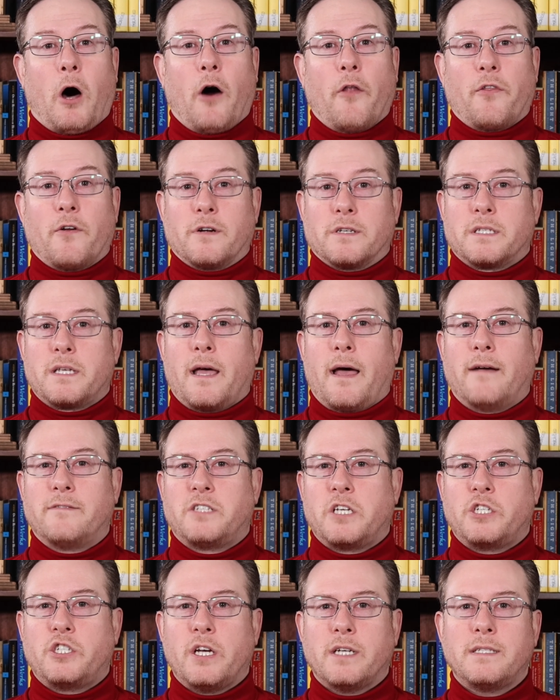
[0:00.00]
authors have
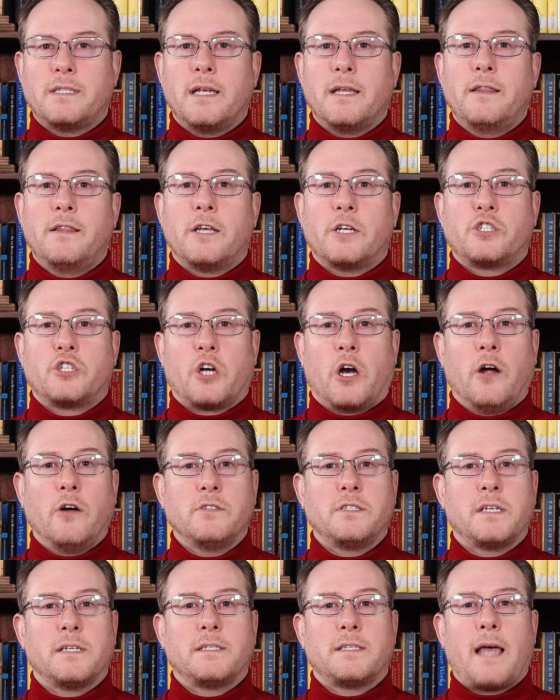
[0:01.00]
suggested that
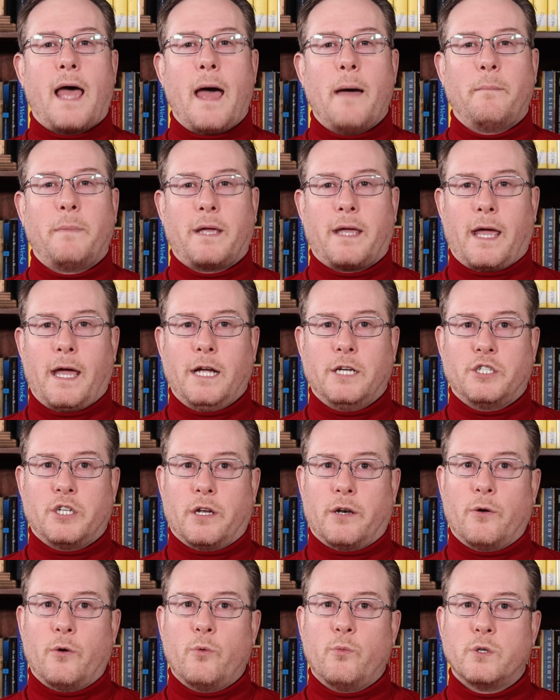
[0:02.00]
Charles's
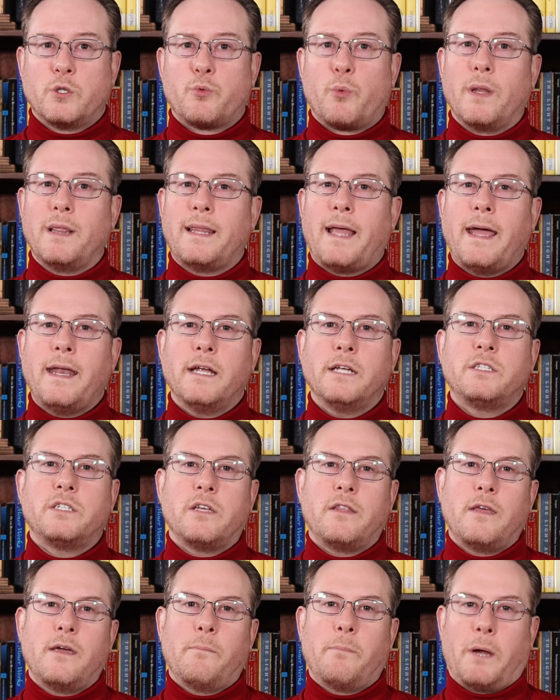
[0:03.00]
abdication was related
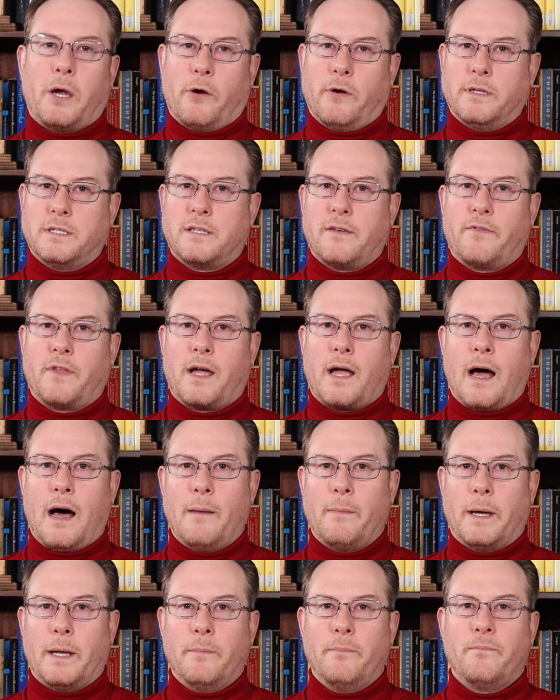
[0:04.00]
to the appearance of the
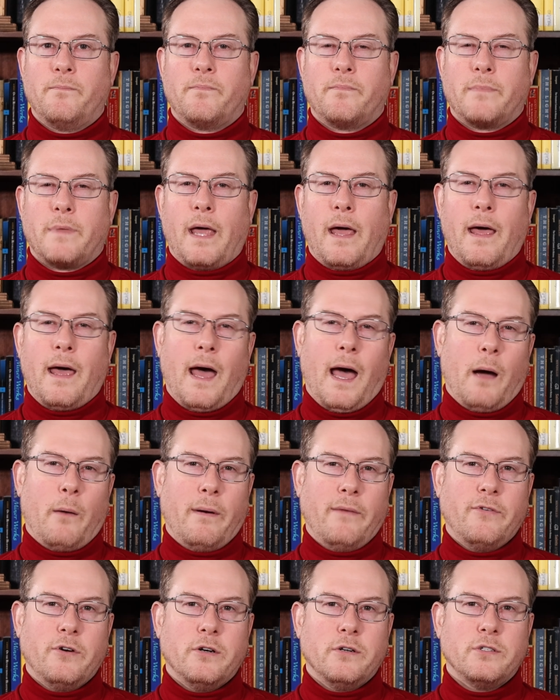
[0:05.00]
comet.
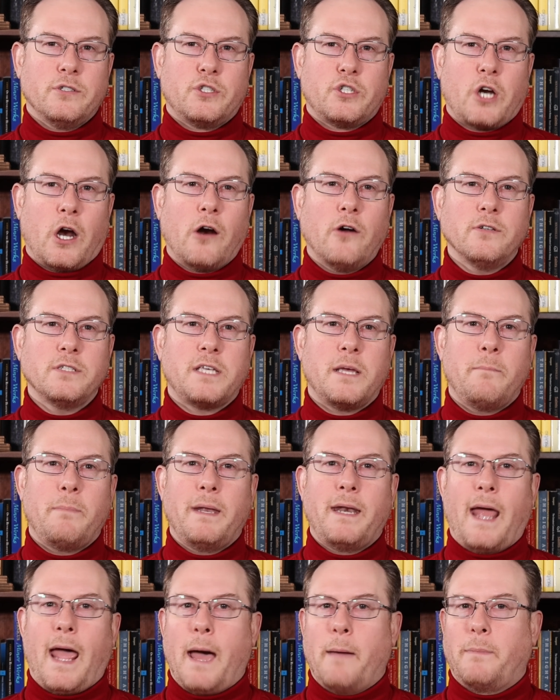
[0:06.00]
However, Charles had
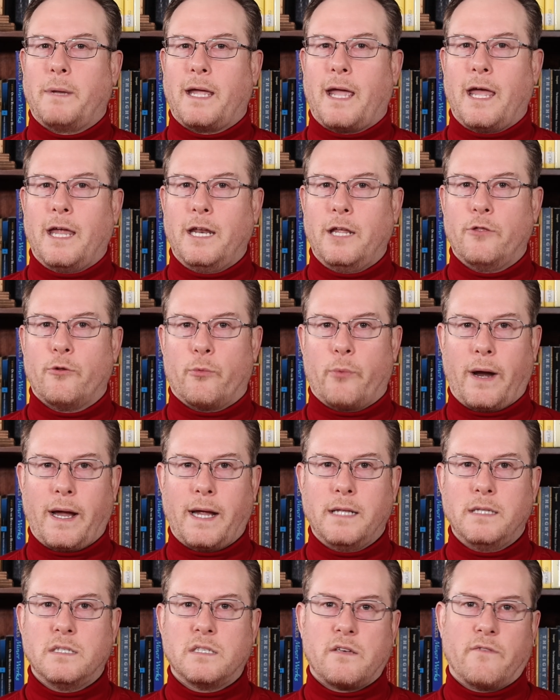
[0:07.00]
been abdicating the
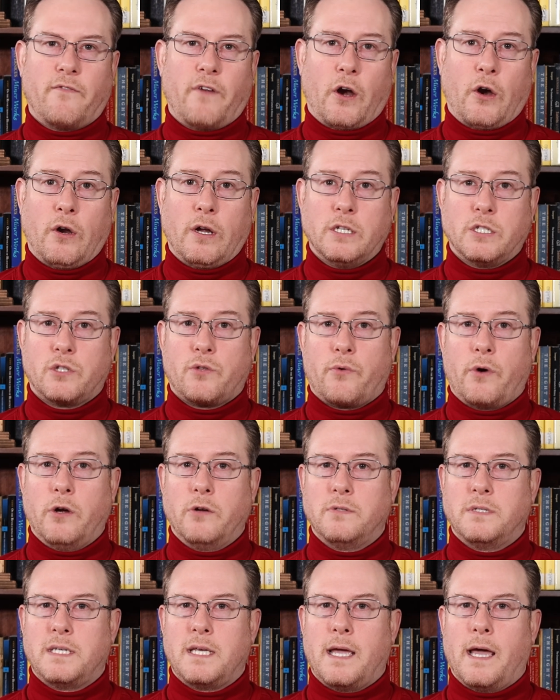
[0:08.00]
reins of various
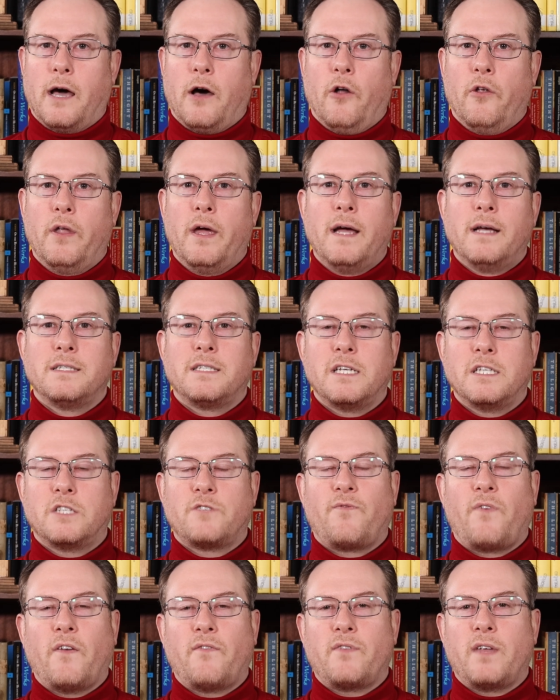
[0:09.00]
thrones he held
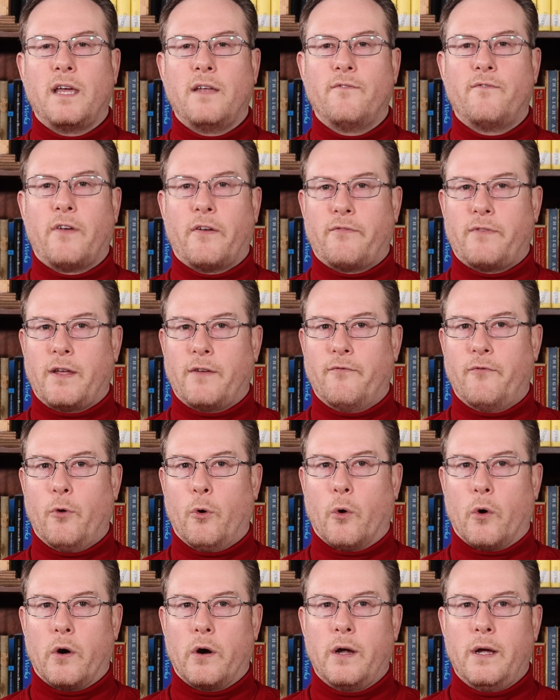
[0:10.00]
since
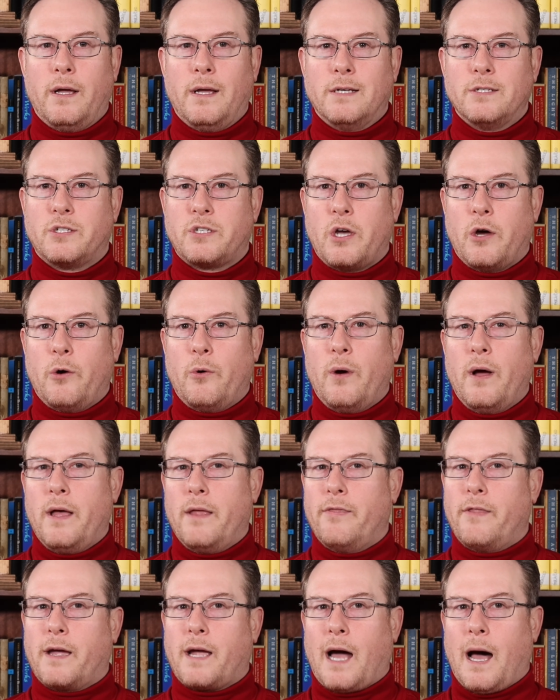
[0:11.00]
1554, so
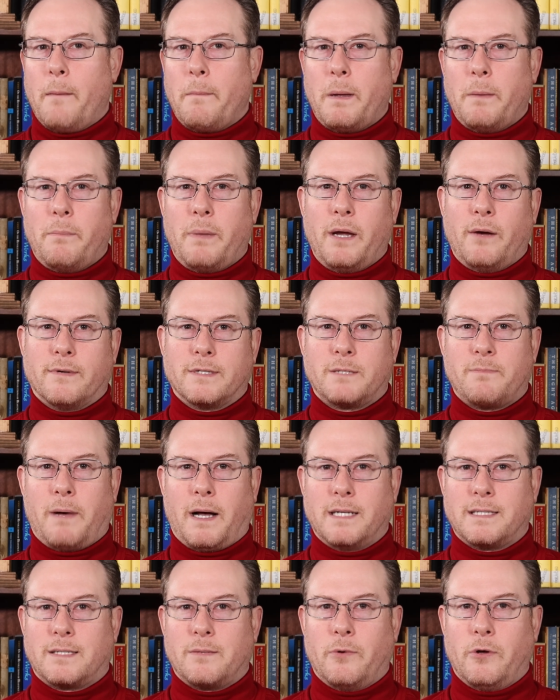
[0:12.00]
the comet being
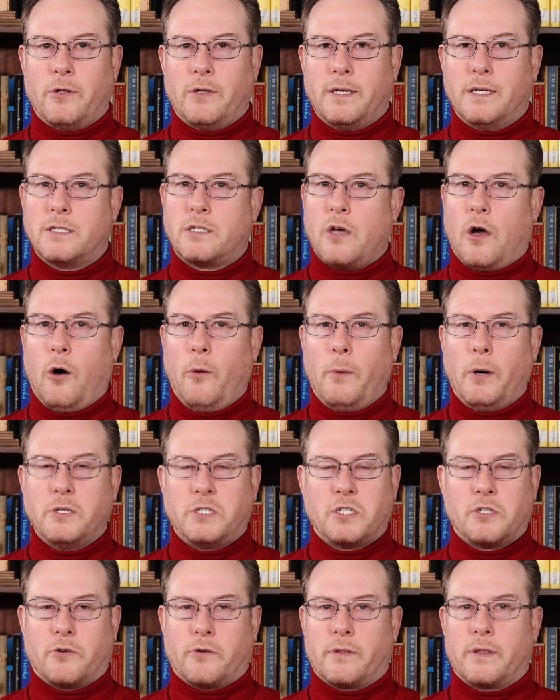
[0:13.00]
responsible is
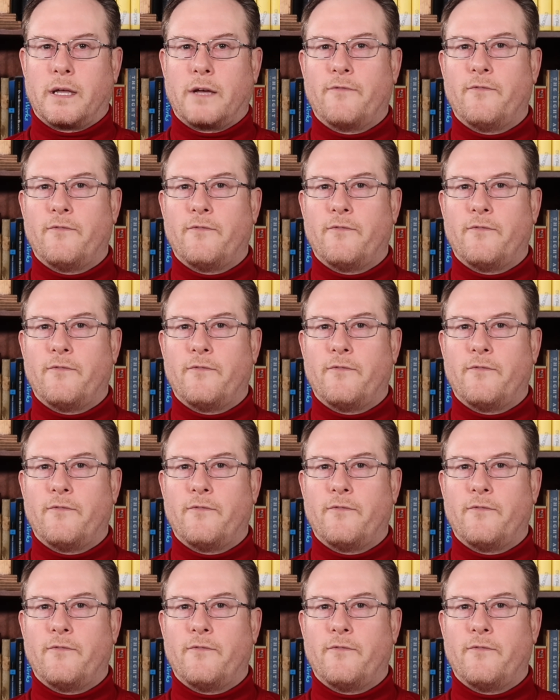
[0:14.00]
almost certainly